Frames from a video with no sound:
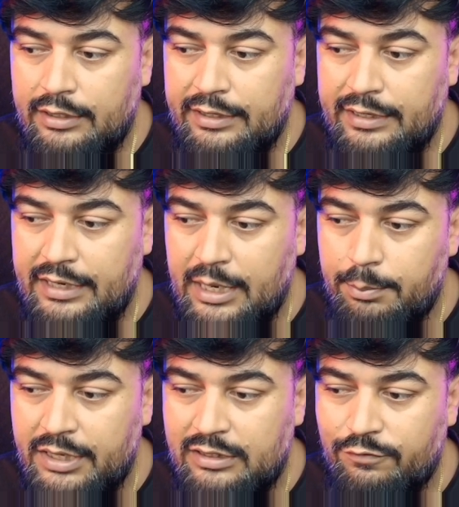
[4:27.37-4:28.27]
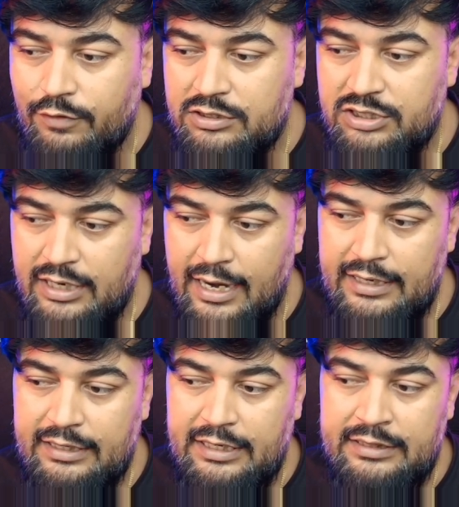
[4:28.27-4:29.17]
naming the function
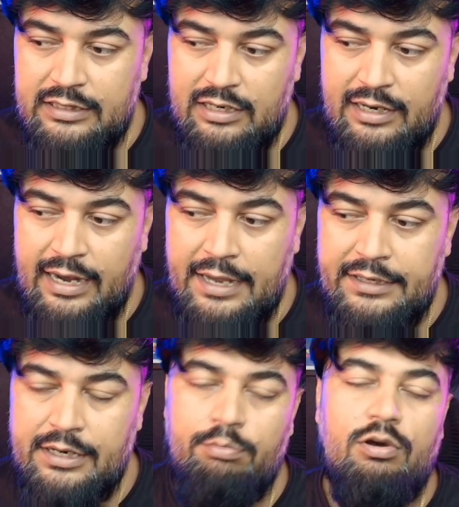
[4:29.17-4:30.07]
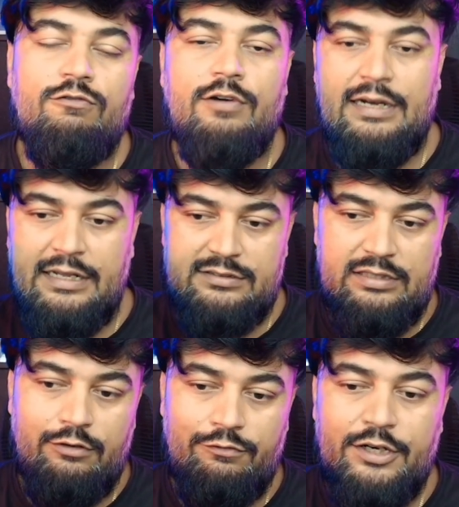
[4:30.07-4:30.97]
and in the line number 1 itself.